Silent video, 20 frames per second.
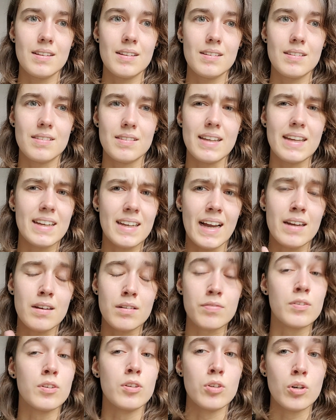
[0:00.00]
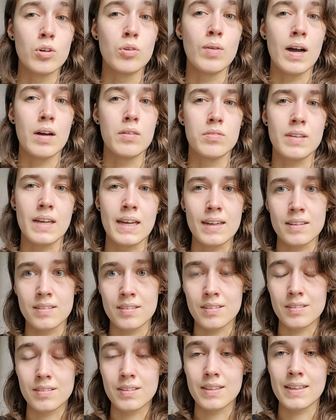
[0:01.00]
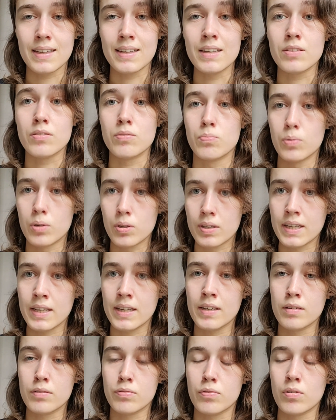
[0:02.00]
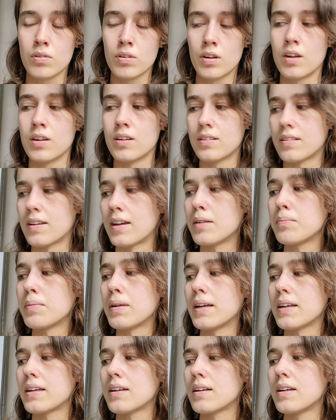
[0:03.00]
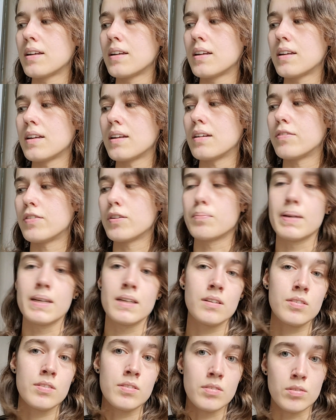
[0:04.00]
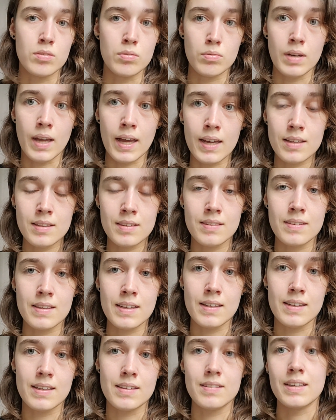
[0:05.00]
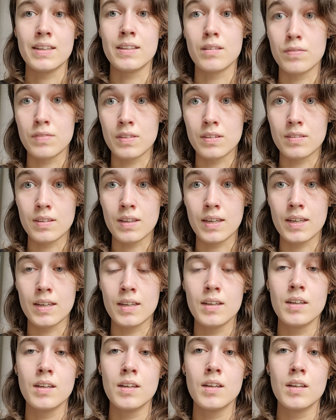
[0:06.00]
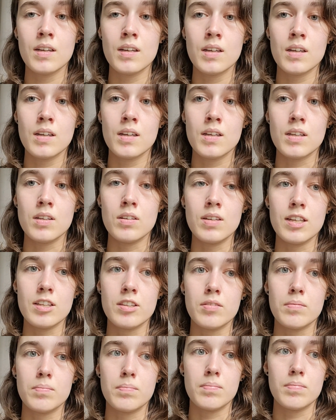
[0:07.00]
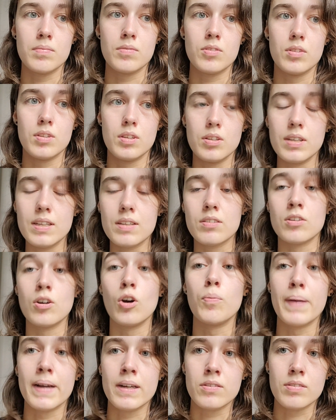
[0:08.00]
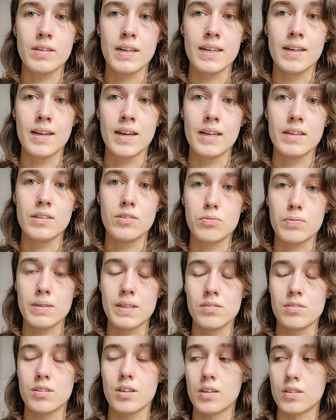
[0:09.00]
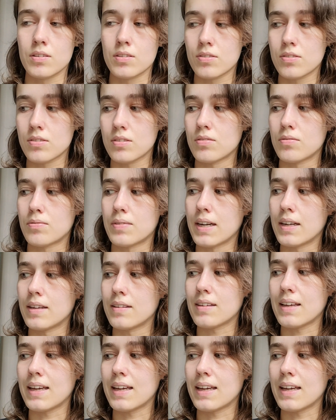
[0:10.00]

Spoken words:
They kind of know how to access it and it's working for a long time. Like if you manage to do that, then at the end of the day, you need to go back to NI to recharge, right?